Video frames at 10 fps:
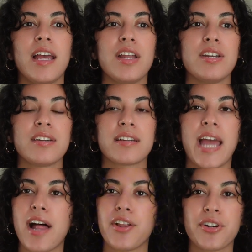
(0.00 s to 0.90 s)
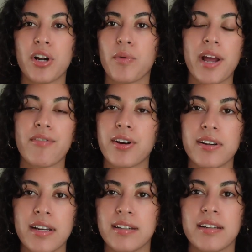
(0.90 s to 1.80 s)
and calendar or whatever,
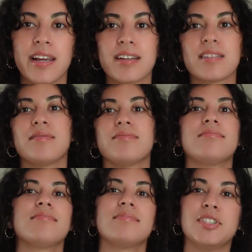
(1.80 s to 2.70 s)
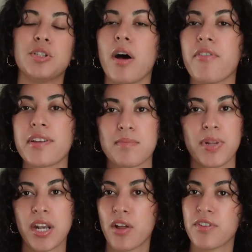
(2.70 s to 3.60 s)
and like do all this,
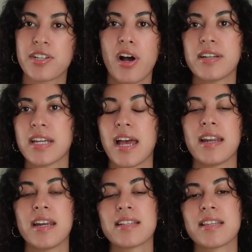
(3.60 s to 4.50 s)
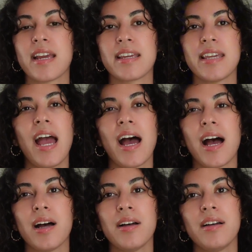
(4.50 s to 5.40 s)
plan all this content. And it's like,
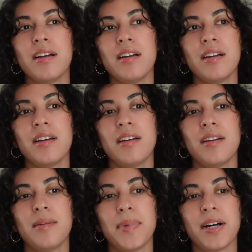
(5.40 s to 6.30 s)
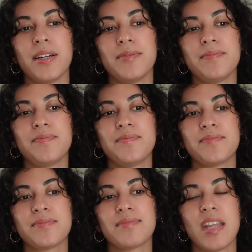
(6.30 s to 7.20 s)
yeah, but
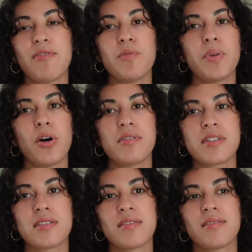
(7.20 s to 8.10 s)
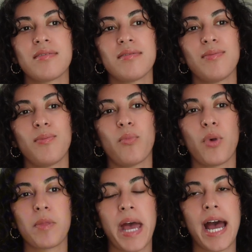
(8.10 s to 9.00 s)
if you post
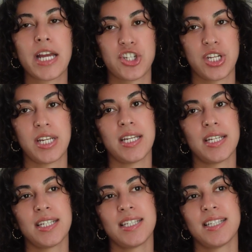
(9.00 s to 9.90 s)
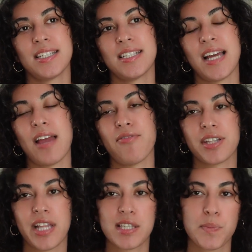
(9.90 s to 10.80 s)
with passion, I feel
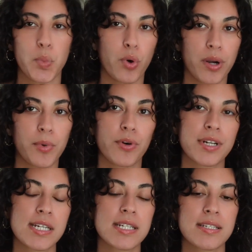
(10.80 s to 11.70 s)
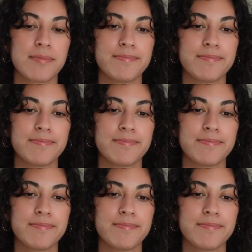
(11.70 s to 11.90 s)
like that's more important.